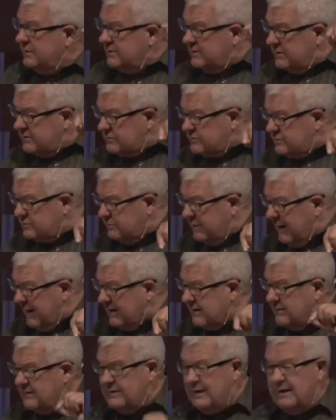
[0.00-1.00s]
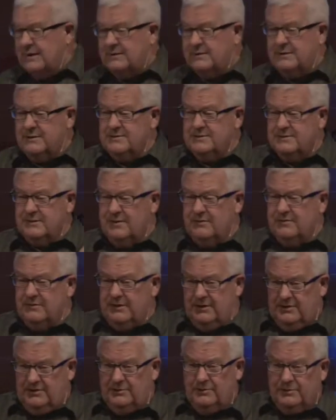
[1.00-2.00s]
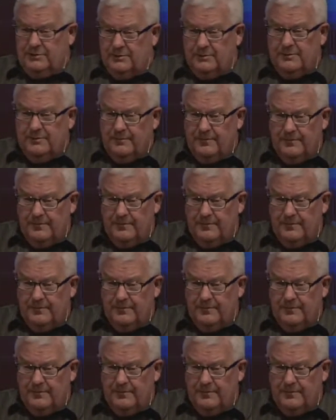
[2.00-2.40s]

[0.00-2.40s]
This was back in 1972.